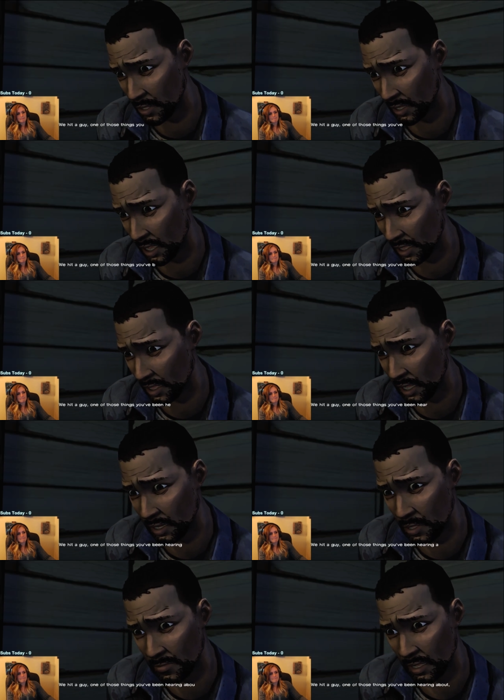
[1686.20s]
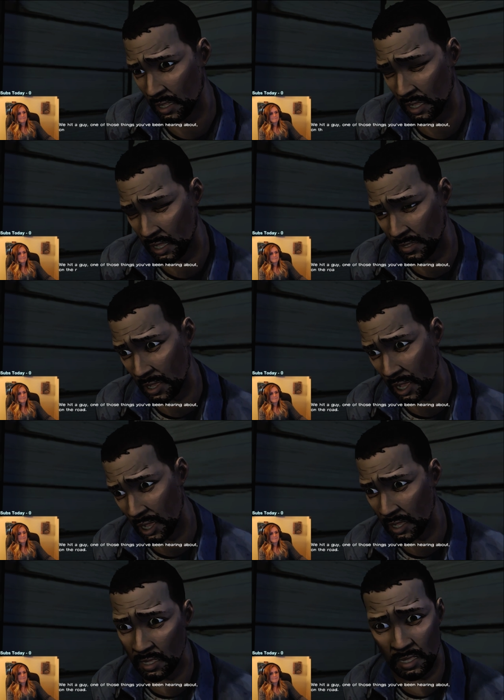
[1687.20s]
One of those things you've been hearing
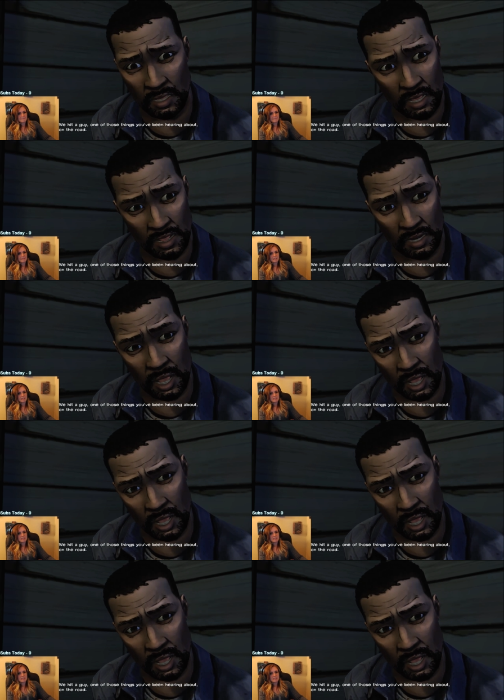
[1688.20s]
about. On the